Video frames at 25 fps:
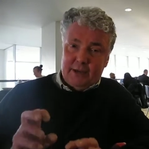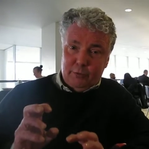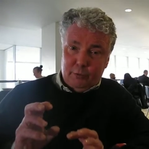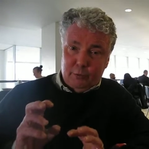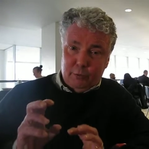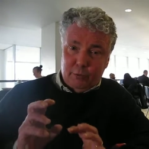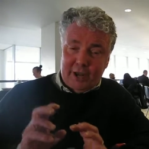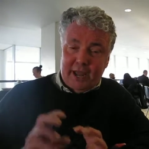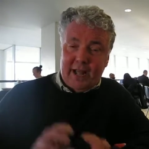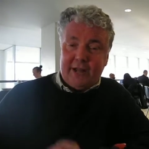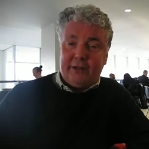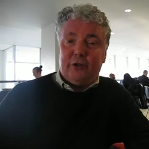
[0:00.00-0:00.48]

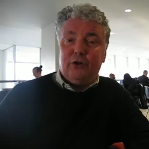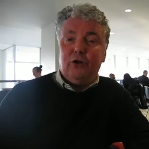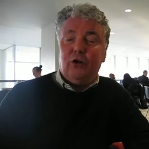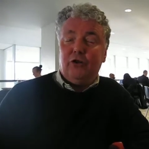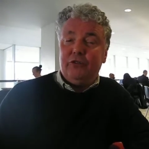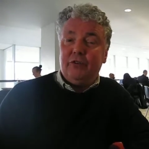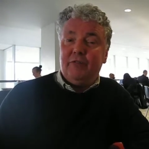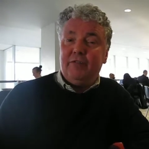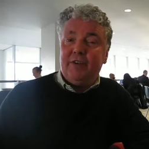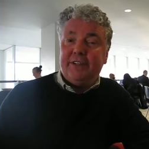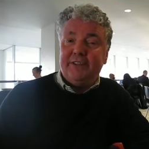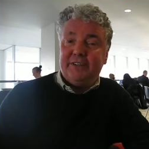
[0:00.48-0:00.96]
we had a
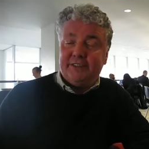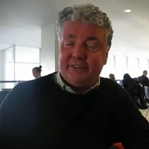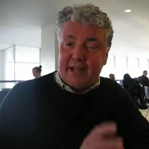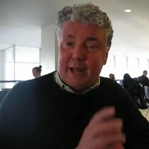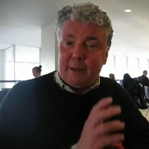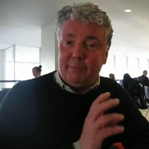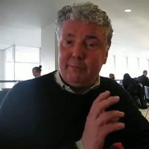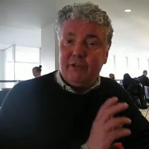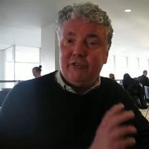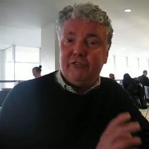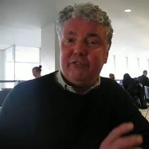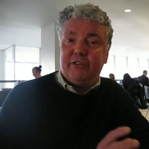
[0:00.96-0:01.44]
lot of
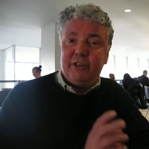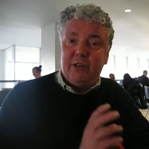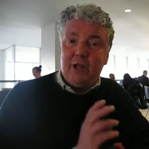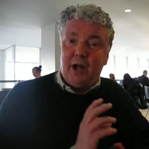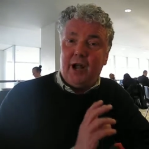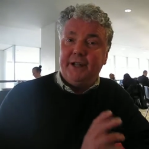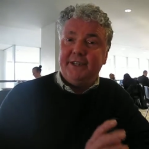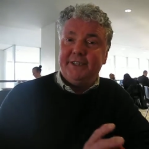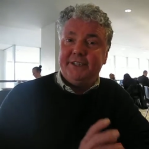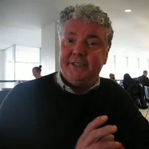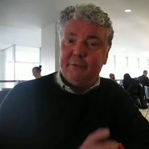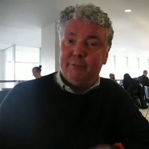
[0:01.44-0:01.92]
established
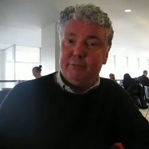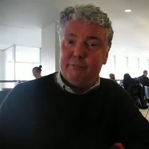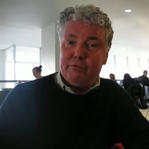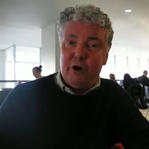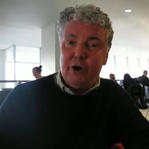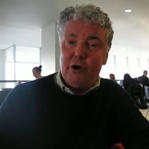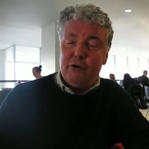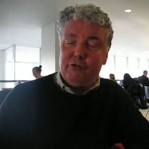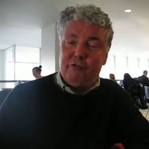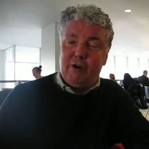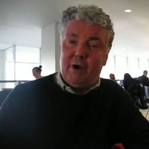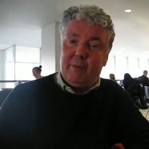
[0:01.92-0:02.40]
lines of
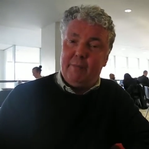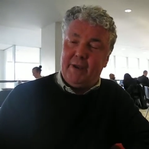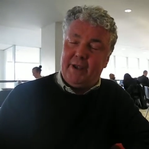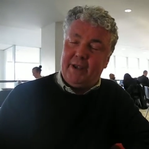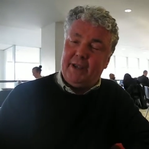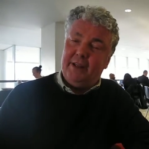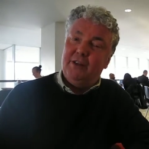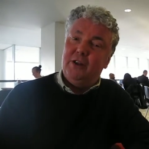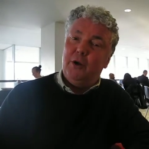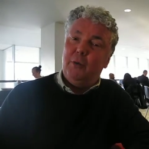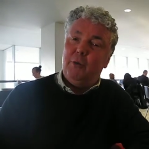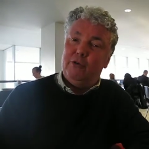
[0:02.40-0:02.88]

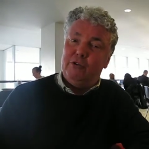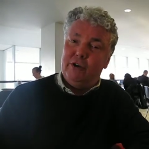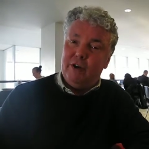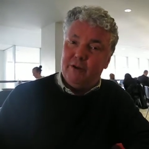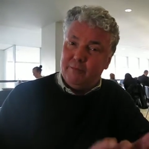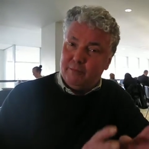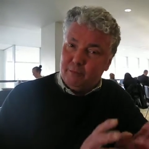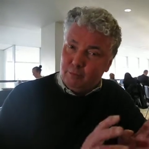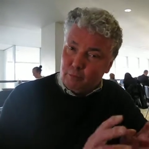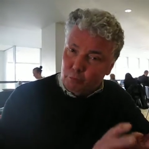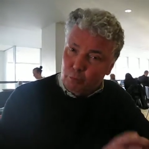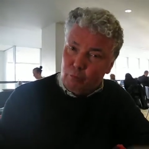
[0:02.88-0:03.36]
programming that were in
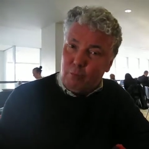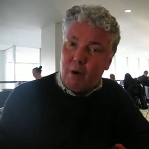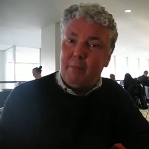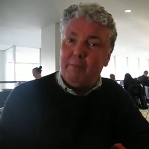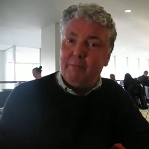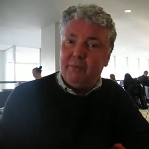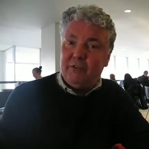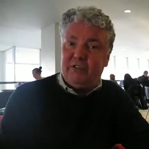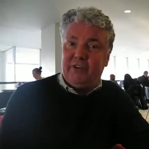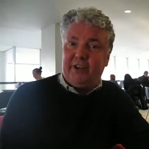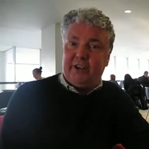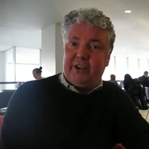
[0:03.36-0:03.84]
one
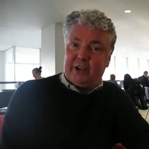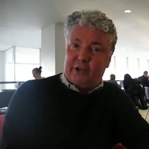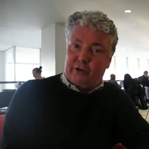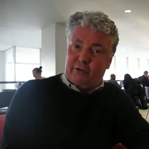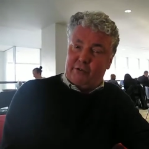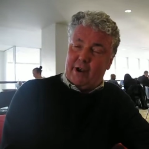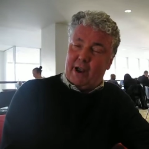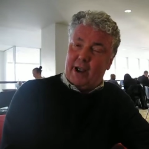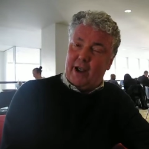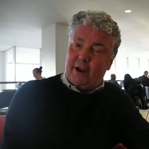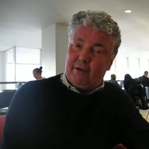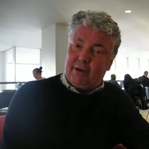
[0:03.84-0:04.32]
particular
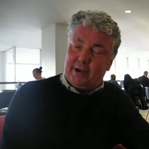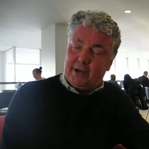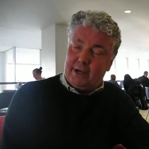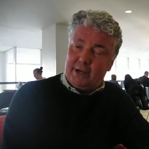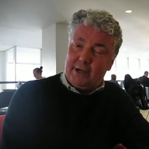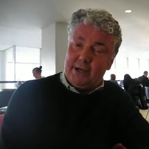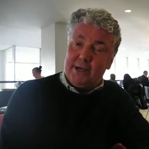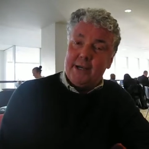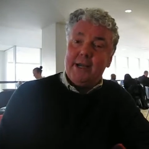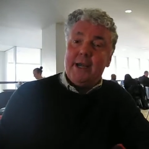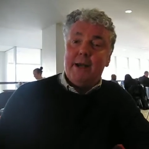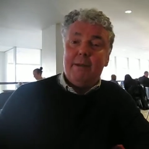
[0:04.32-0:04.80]

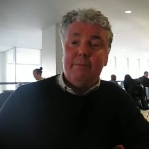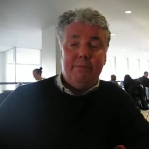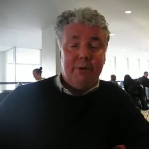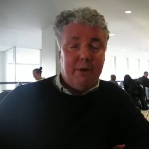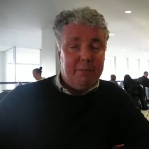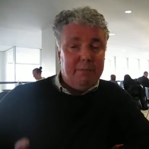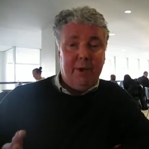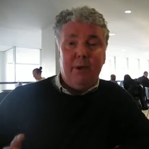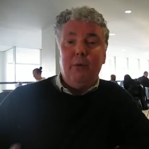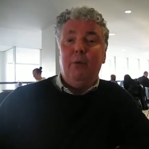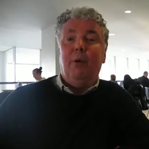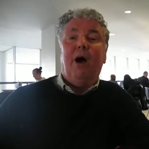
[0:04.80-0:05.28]
area,
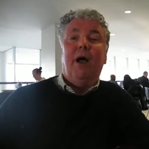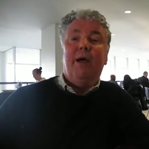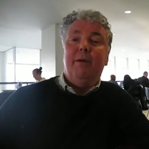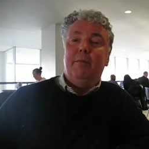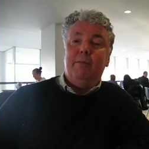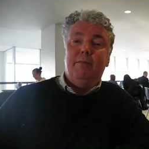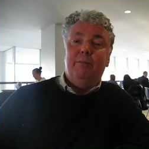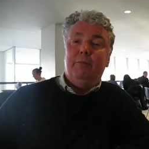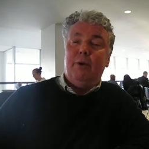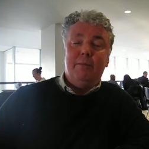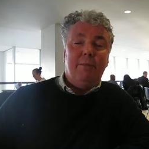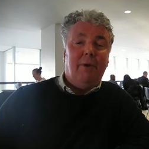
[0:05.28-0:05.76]
but we might,
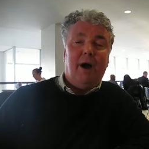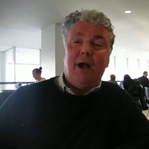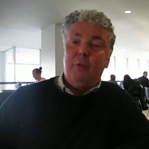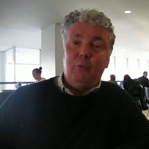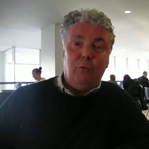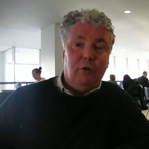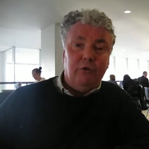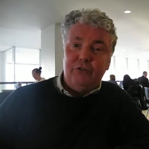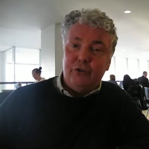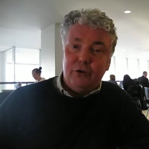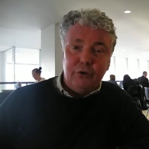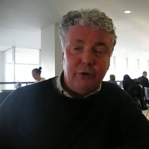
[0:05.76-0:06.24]
we might
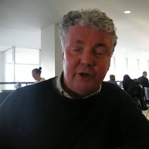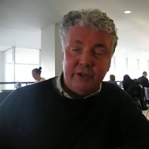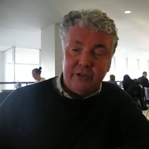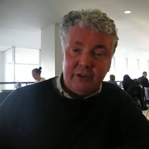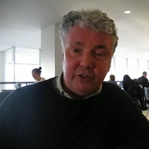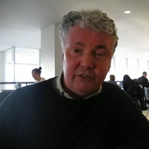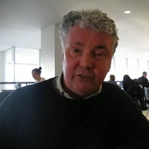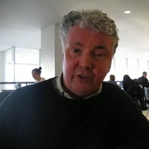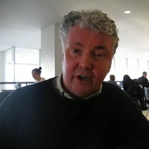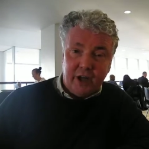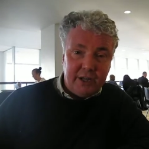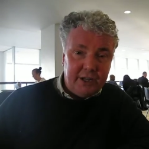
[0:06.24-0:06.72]
want to look at
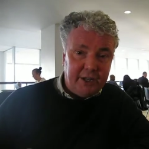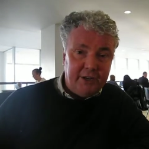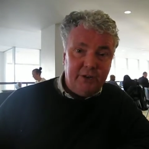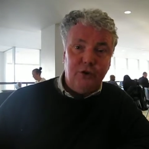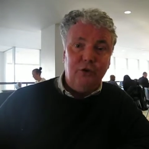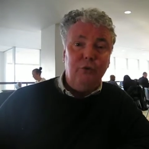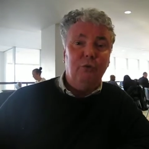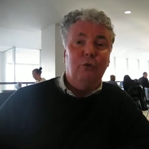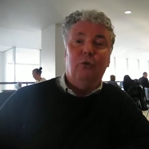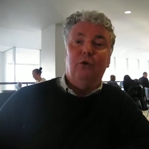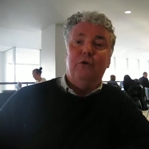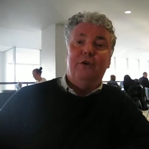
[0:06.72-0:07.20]
entirely
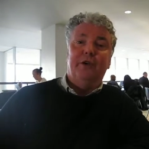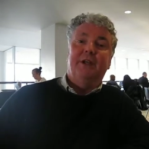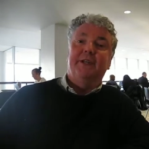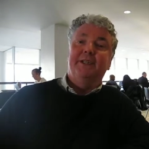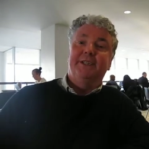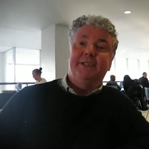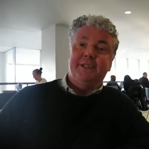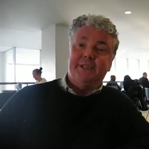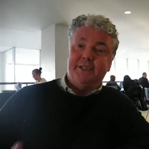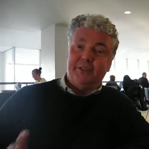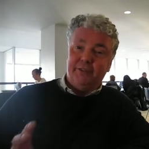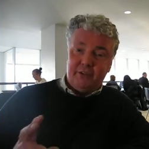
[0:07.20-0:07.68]
new
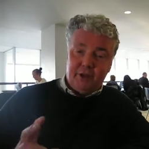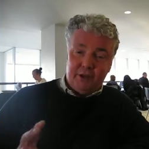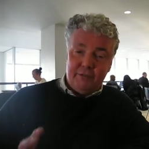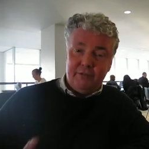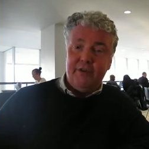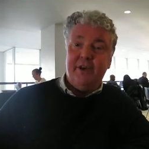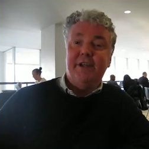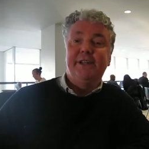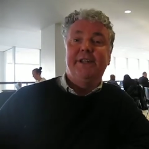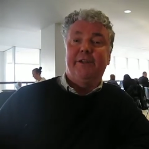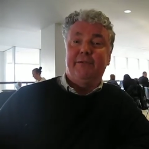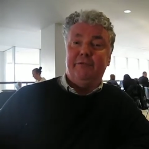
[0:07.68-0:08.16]
audiences and
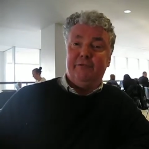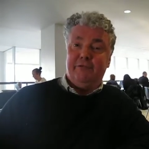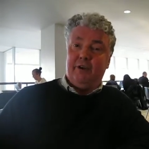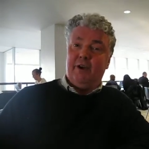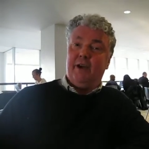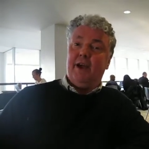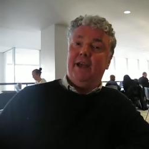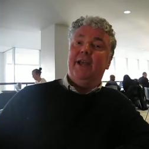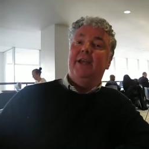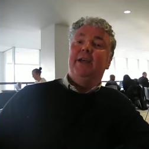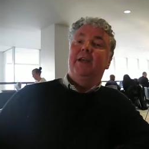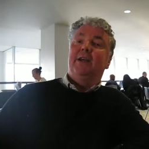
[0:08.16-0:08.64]

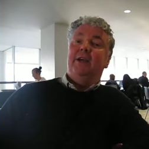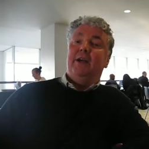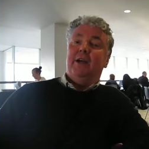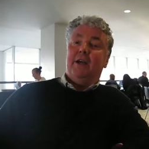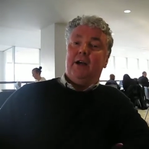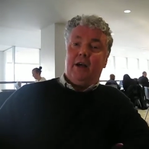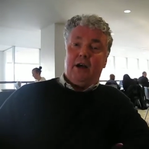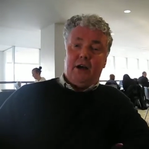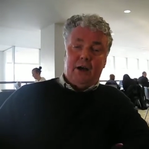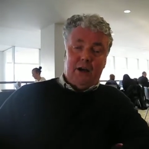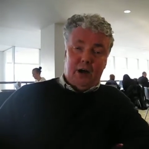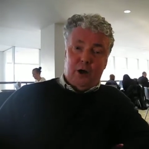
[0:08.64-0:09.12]
diversify
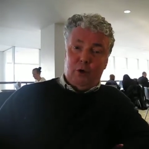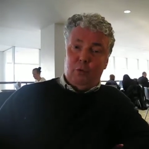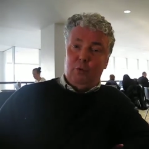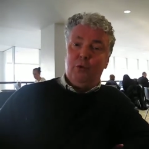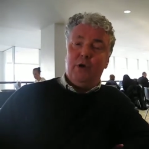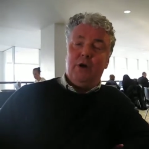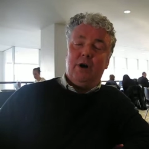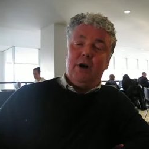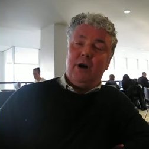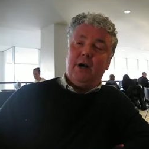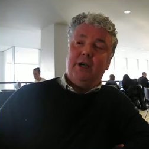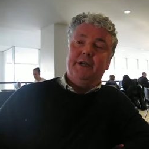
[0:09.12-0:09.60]
our
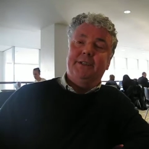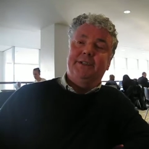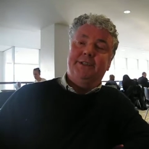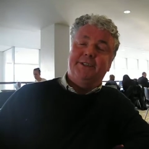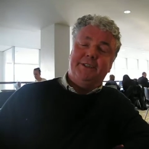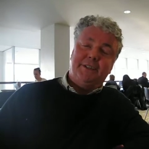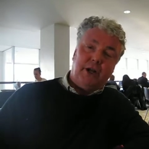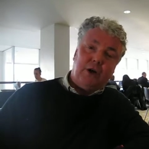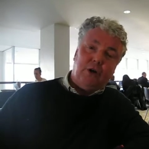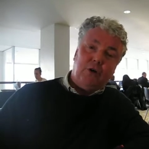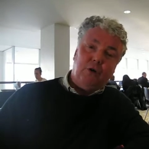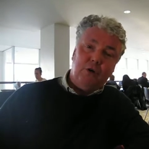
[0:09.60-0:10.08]
work.
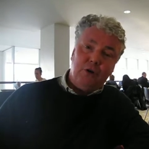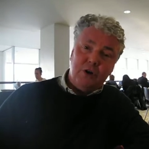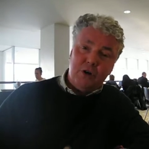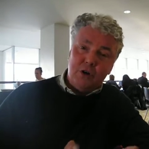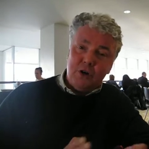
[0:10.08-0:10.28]
So